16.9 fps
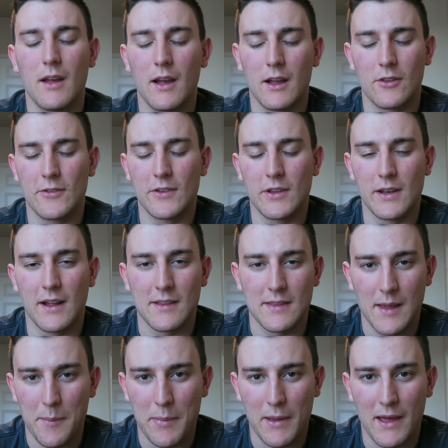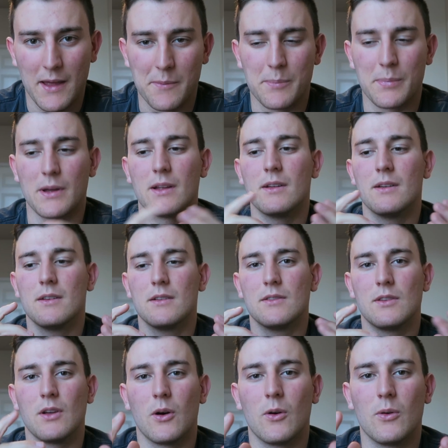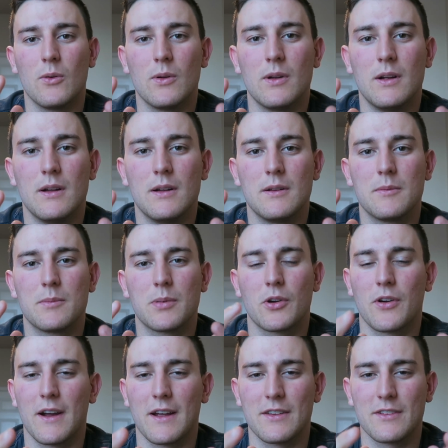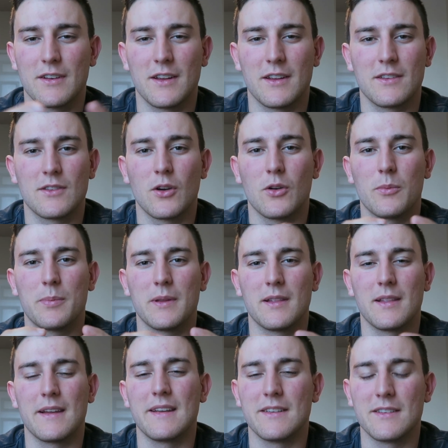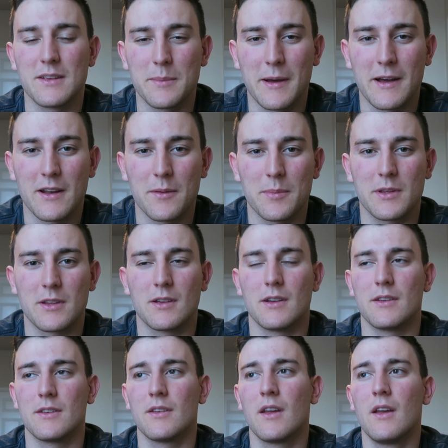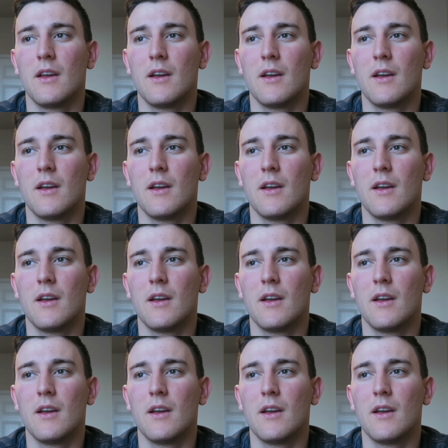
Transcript: It's really not that bad, but don't procrastinate, don't be lazy about it, because